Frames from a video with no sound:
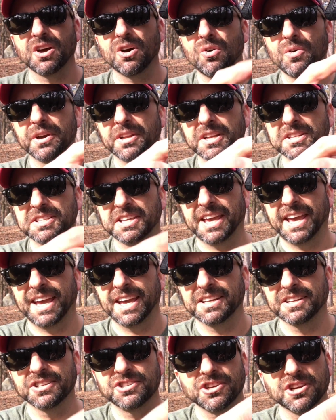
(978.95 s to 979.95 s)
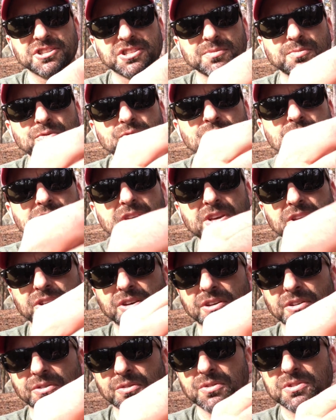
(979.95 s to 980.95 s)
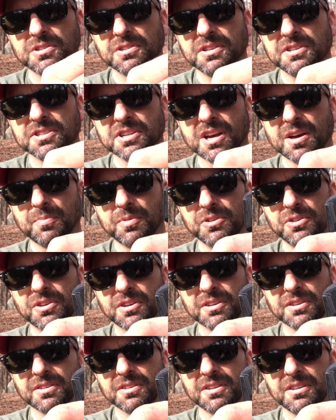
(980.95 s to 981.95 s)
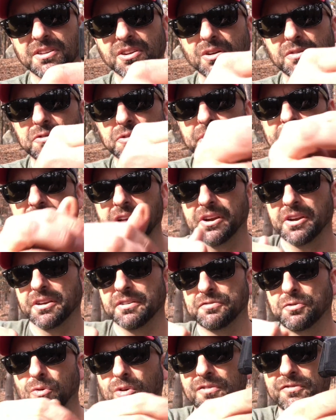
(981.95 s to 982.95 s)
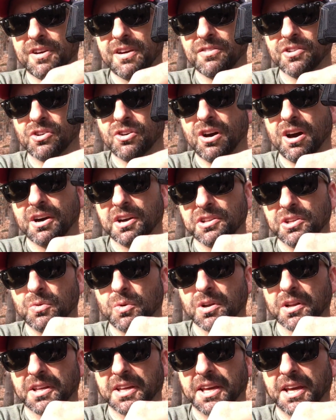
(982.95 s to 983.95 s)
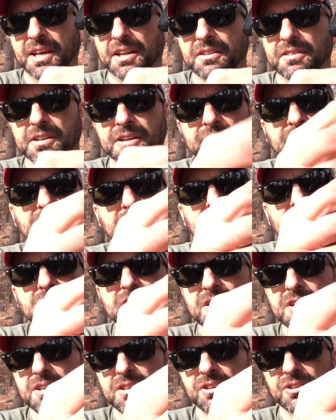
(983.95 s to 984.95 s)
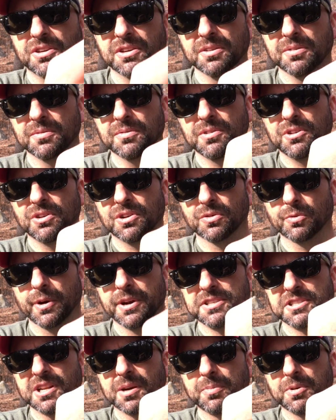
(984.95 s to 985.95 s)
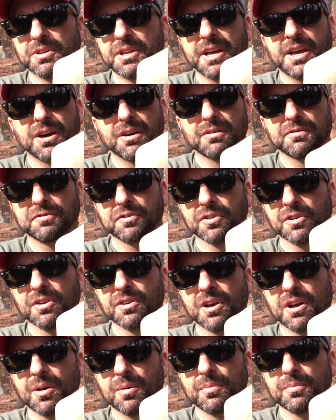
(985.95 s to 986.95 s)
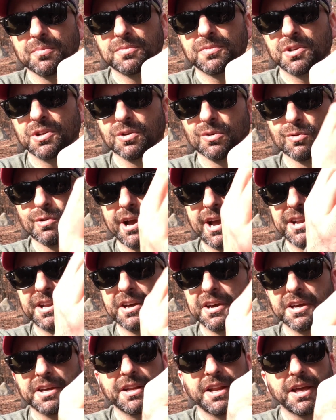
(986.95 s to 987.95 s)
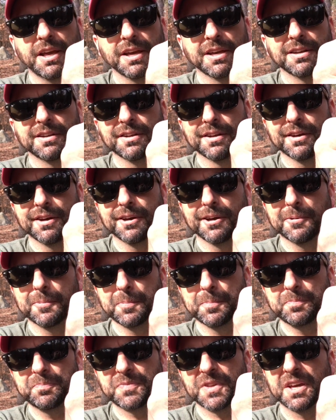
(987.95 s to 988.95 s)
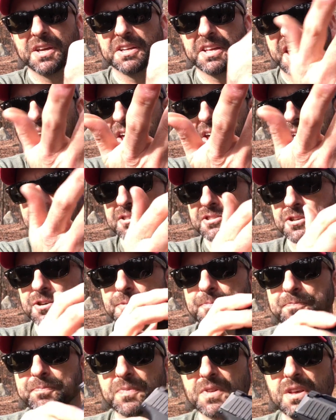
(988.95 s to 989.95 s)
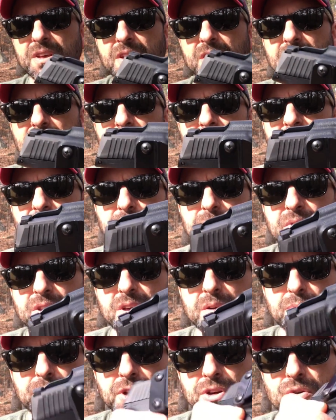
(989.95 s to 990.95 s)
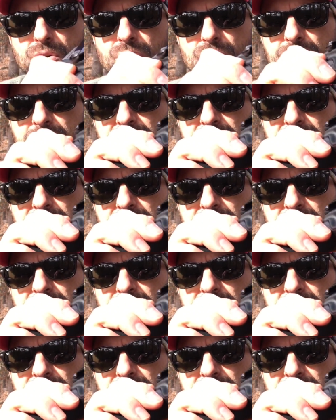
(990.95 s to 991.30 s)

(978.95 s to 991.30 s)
Oh, and it's cant adjustable. You can loosen these up, and you can, if you carry it 4 or 5 o'clock and you want a cant in there, you can raise it up and down for ride height and cant. So pretty cool.